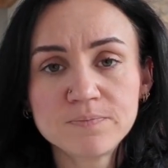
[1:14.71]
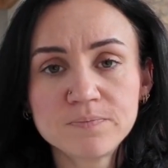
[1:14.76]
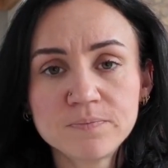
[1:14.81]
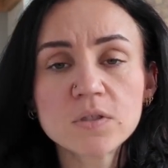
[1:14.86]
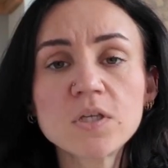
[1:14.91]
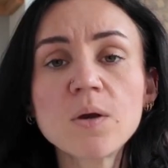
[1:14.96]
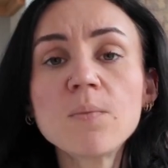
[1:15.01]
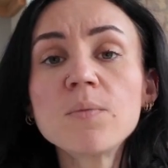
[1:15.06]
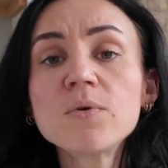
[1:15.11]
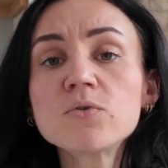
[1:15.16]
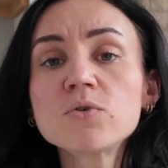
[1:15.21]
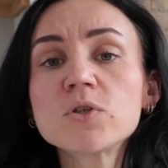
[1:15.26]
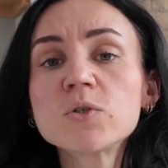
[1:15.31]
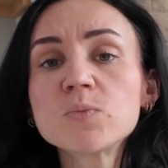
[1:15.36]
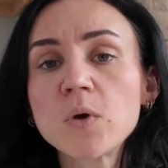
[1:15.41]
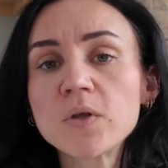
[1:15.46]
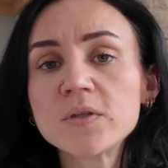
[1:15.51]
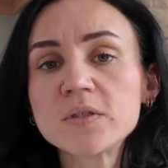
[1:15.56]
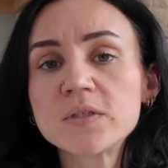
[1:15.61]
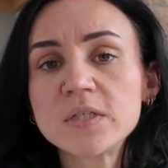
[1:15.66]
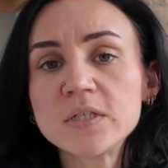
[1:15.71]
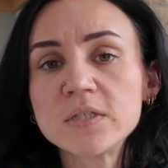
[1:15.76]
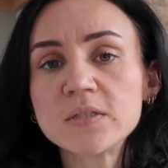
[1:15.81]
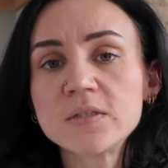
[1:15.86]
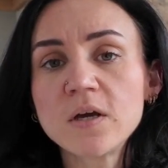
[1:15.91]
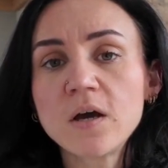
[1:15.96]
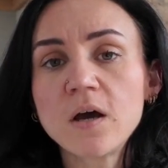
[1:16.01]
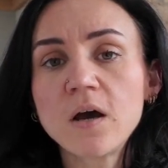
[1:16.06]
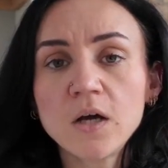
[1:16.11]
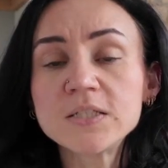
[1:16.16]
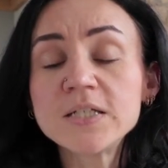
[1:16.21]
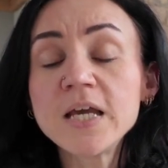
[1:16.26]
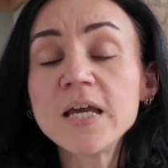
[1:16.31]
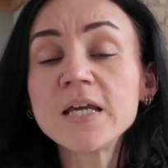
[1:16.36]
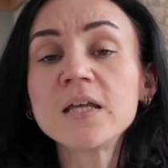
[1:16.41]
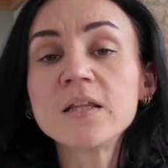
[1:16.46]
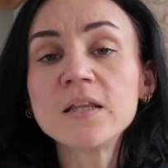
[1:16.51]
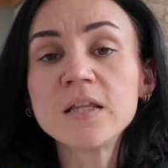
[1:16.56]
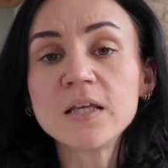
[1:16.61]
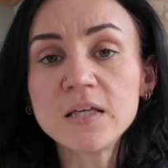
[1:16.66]
Some of the responses are
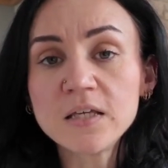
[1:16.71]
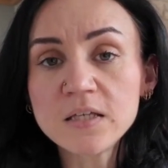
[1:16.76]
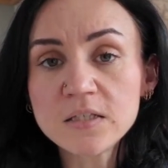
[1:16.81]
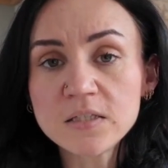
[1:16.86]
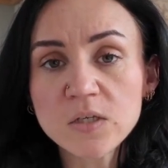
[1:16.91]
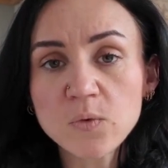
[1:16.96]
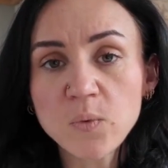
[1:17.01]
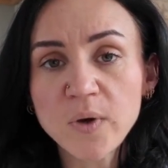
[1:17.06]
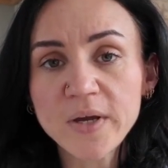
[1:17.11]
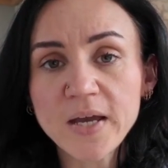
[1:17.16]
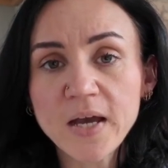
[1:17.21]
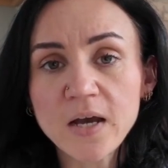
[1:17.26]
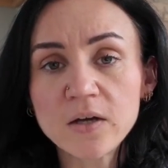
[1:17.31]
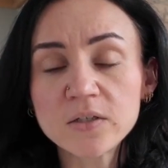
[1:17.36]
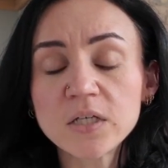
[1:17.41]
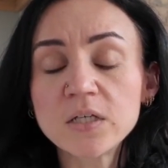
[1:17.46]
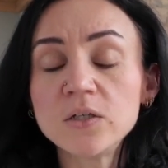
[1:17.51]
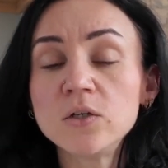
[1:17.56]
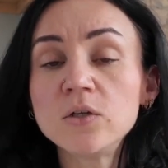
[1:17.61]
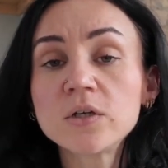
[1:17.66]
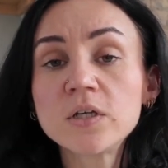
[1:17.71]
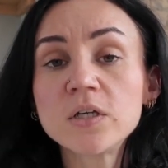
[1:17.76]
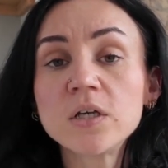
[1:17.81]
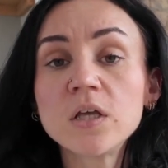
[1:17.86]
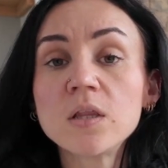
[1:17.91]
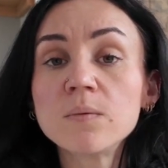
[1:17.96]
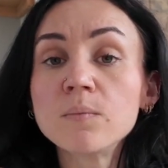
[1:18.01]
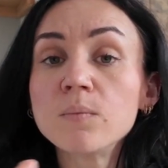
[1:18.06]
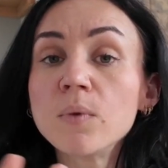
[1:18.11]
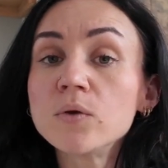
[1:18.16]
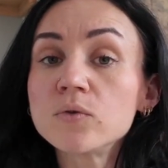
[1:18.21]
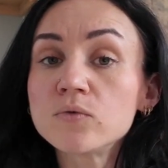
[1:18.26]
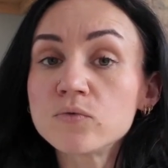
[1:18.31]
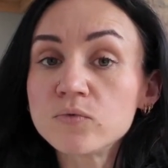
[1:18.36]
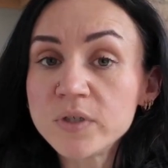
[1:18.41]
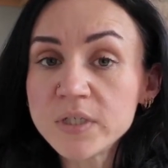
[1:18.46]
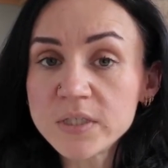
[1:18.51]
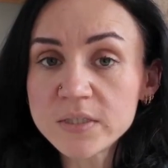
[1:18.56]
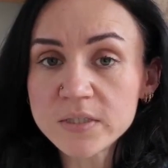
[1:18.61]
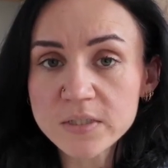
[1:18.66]
taking the easy way out and looking at the most
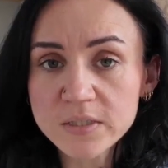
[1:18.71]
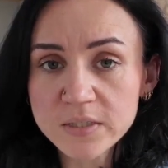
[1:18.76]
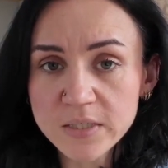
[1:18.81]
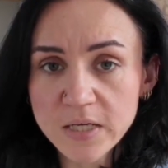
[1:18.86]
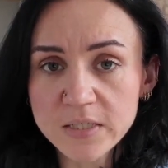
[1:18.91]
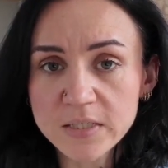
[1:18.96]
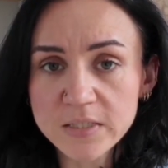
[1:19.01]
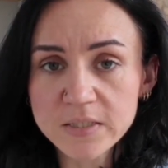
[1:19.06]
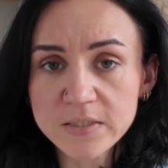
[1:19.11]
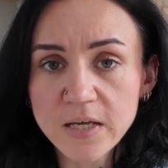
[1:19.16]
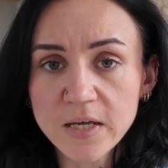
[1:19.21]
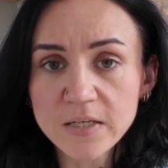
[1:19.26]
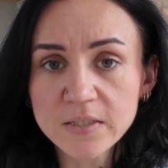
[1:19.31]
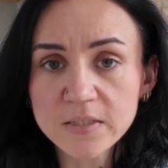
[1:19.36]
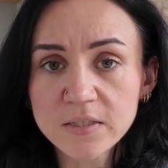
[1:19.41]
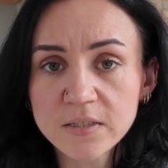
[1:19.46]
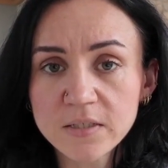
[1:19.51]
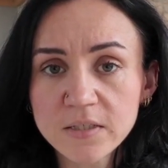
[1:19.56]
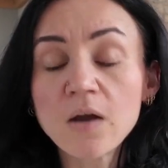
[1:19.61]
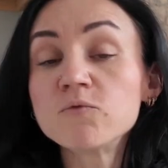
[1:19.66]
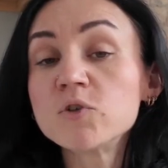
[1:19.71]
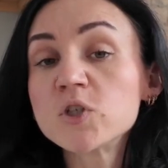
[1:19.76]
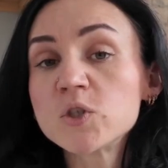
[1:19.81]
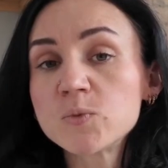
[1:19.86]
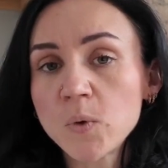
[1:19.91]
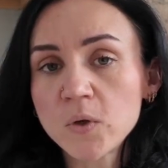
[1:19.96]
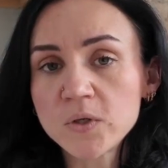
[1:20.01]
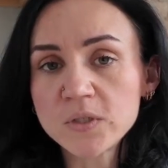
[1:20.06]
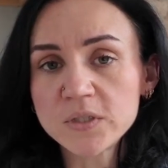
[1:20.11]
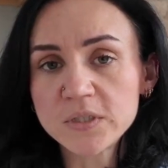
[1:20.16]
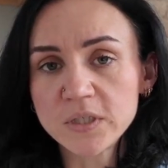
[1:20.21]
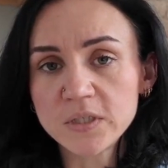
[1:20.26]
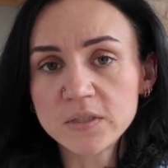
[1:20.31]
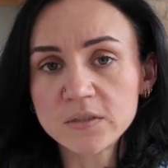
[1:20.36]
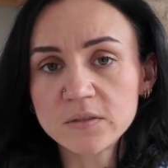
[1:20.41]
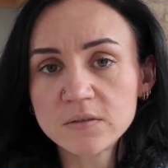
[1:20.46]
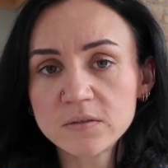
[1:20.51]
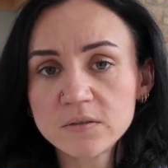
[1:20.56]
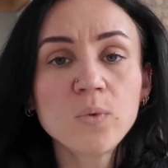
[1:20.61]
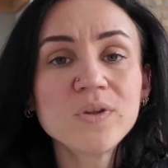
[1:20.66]
recent data set and
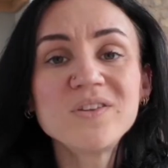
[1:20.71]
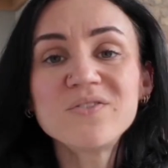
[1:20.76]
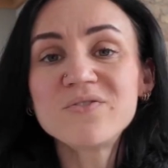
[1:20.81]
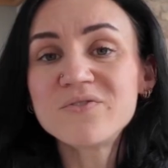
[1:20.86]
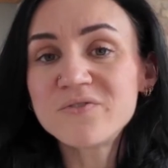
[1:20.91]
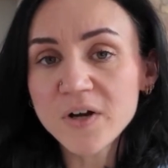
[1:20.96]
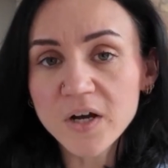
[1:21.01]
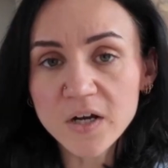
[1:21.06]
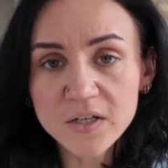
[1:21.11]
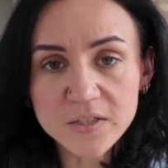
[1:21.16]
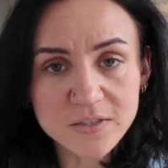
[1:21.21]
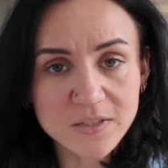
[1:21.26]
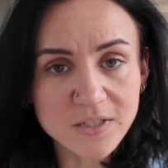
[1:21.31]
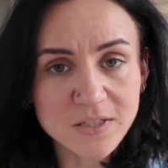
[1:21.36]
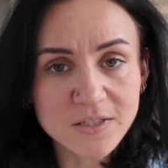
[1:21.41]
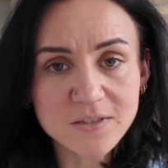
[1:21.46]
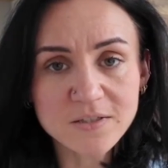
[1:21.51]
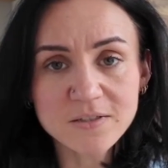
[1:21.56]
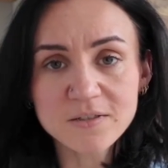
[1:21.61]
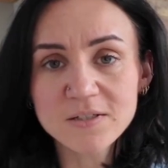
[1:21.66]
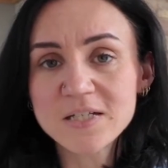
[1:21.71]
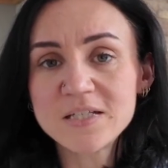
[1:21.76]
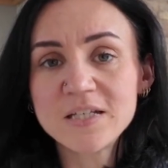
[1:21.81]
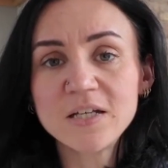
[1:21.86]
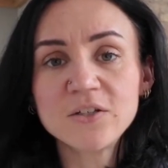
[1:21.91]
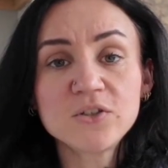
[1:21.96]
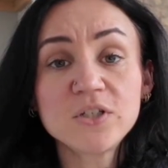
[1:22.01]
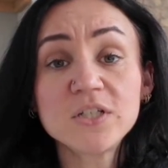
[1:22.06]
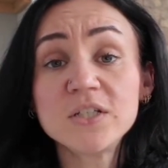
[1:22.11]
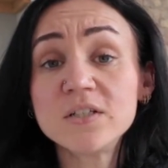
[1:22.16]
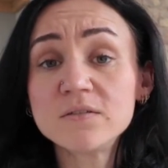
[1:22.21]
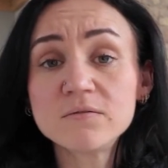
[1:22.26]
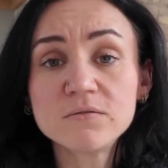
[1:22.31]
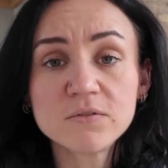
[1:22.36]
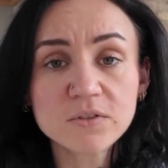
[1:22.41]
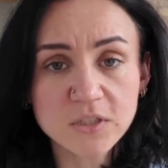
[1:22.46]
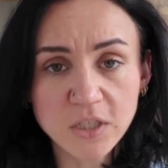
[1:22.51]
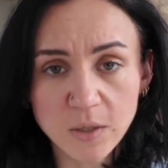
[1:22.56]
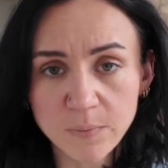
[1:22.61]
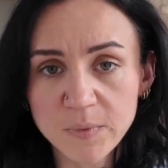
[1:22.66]
responding with the fastest, essentially
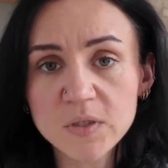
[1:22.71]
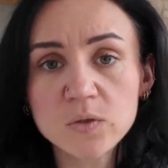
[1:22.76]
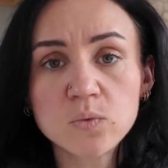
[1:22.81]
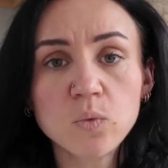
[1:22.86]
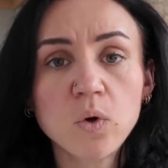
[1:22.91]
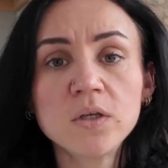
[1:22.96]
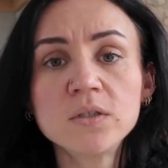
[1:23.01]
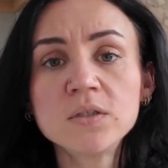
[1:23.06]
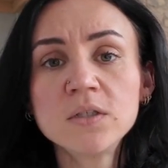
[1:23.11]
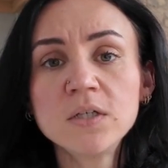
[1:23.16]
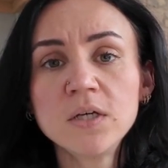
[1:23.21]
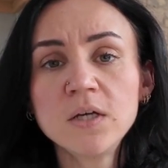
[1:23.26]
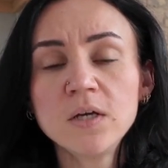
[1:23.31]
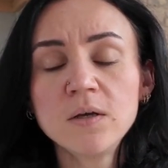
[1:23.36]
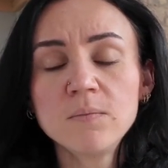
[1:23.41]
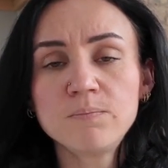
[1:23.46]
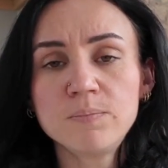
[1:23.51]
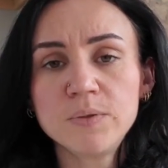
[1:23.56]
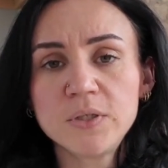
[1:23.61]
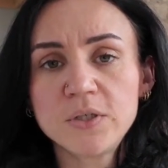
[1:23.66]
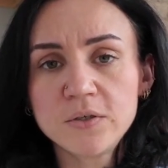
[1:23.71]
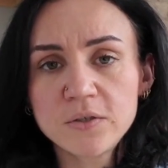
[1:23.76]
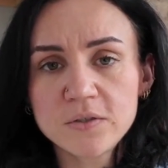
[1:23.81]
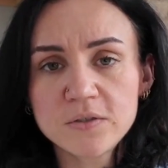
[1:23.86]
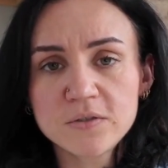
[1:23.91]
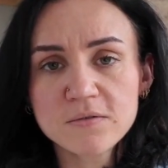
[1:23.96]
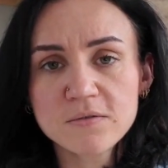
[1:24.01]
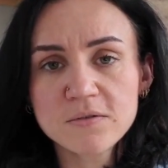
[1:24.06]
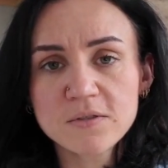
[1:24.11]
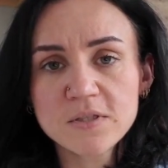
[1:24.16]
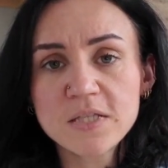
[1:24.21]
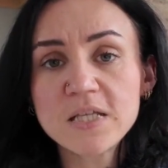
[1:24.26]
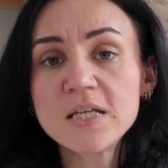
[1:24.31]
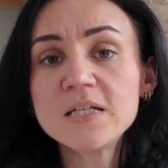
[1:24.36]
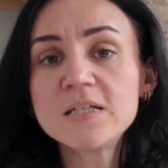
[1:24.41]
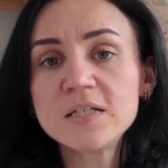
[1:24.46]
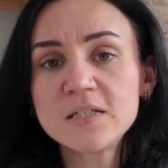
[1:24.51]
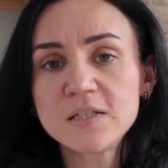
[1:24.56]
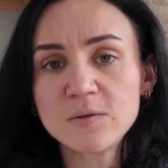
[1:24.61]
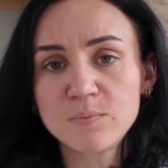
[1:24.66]
dumbest one, because
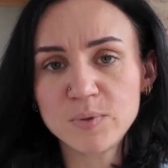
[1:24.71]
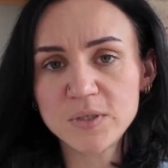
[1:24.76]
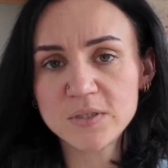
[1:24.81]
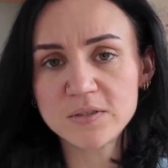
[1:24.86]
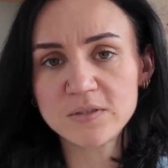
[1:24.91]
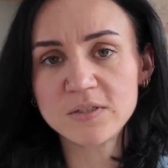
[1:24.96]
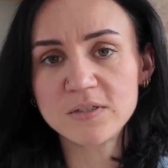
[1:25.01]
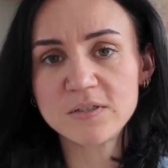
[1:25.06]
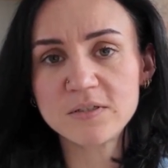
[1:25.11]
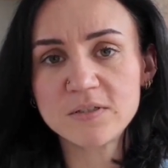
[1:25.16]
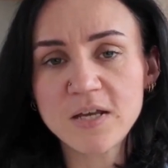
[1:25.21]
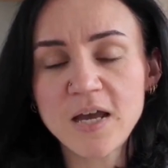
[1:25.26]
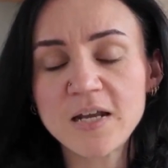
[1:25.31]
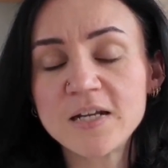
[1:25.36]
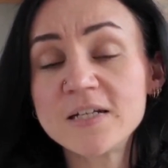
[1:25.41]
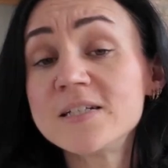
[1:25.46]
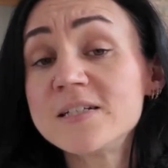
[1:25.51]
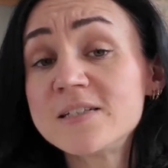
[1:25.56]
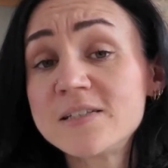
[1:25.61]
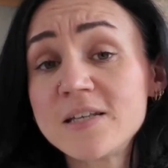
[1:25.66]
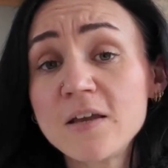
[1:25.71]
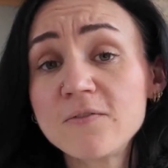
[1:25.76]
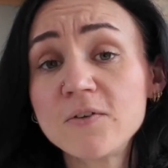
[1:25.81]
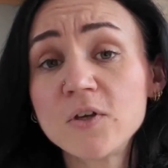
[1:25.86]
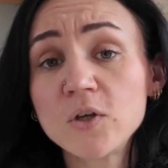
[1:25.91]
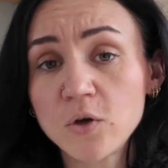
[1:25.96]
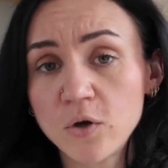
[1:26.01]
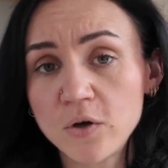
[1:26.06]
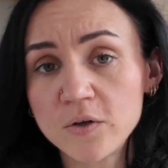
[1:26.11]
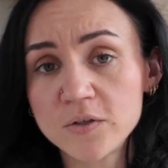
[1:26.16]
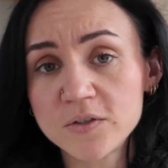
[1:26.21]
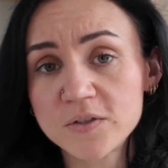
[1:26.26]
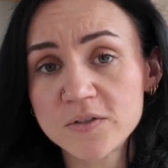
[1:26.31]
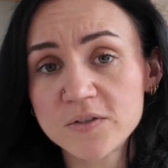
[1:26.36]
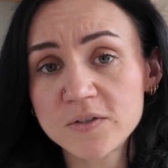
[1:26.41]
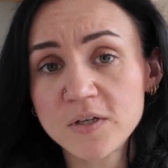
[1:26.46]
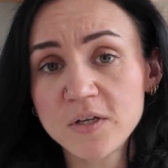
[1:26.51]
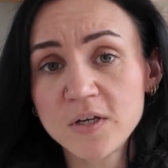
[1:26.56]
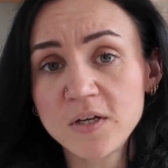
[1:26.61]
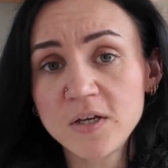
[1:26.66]
this is a business and it is saving
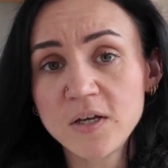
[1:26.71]
costs.